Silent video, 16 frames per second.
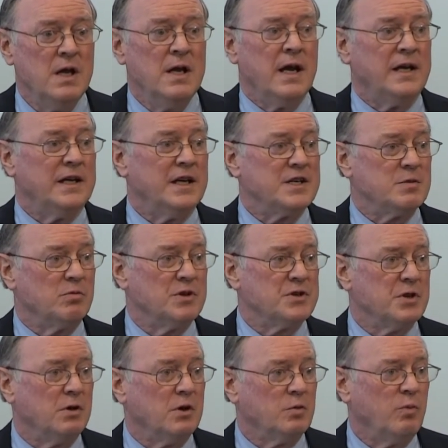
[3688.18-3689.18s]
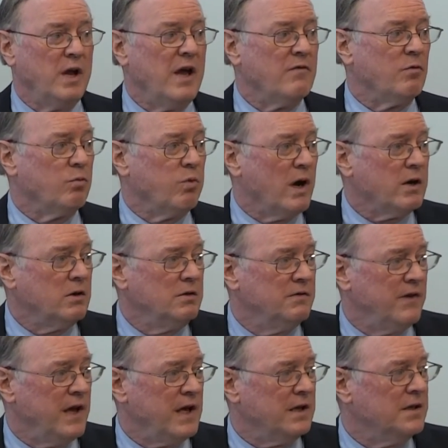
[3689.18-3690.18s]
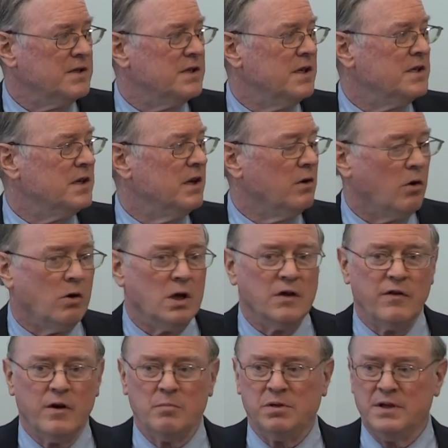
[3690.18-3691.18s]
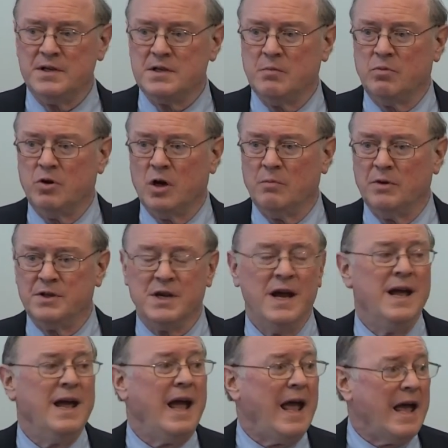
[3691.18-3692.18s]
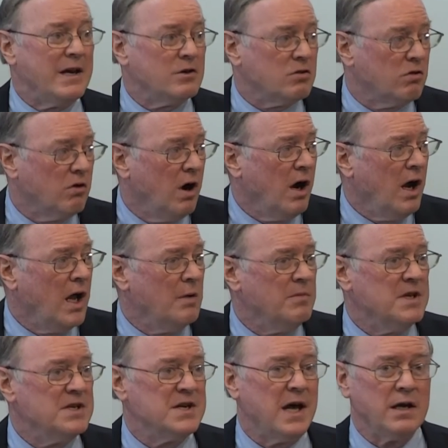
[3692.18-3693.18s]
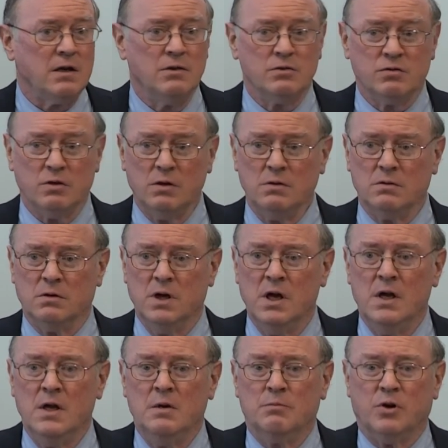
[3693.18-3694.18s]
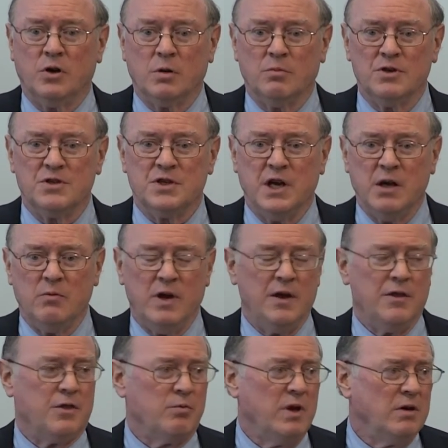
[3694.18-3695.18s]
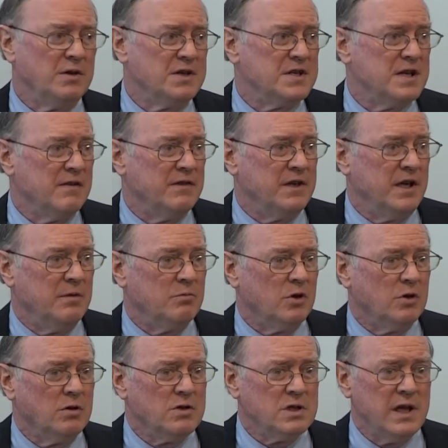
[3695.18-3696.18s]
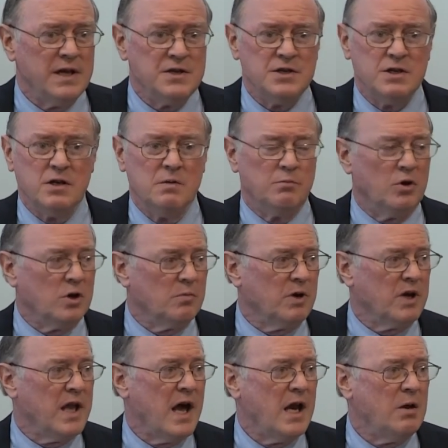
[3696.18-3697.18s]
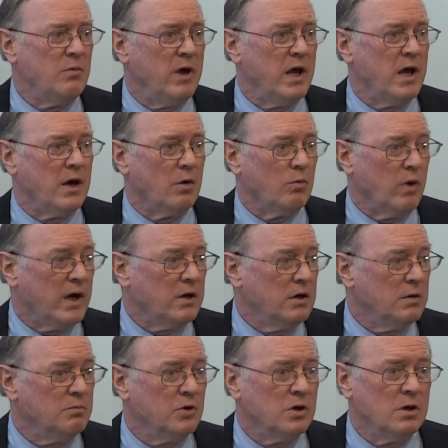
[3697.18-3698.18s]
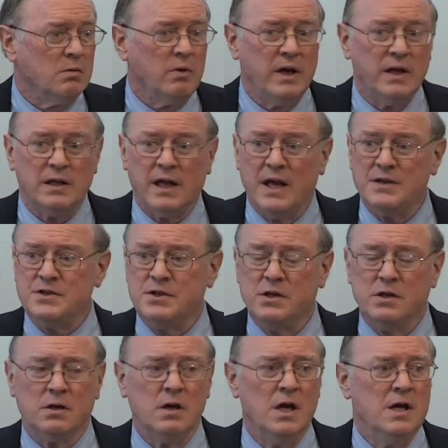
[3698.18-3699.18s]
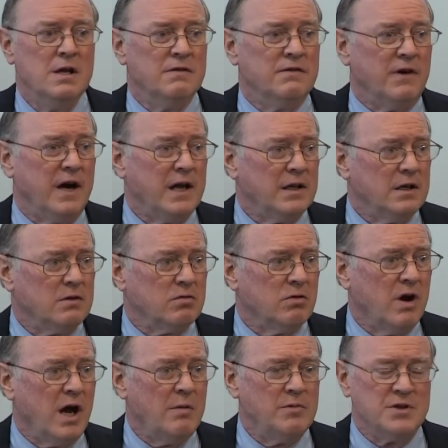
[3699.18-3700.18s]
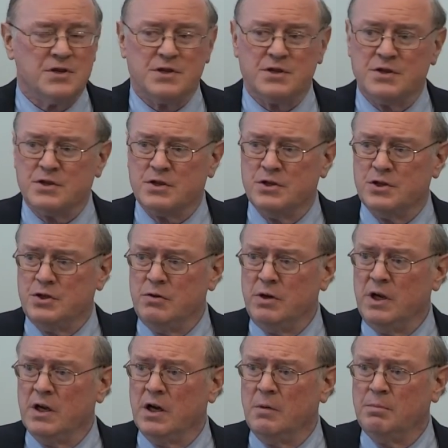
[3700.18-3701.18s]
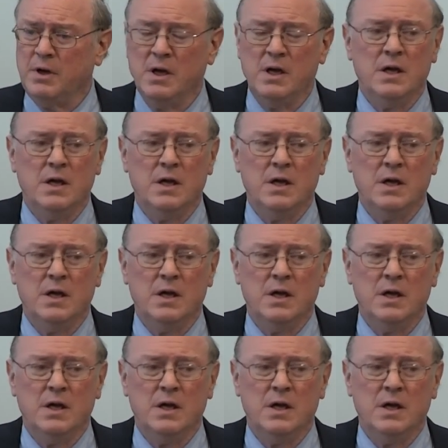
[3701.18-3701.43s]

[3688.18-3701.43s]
And as a result, we have record vacancies in all of our police departments. And crime is out of control. Baltimore City, we had 317 murders last year. Baltimore County, we had a record murder rate last year. Violent crime is shooting up.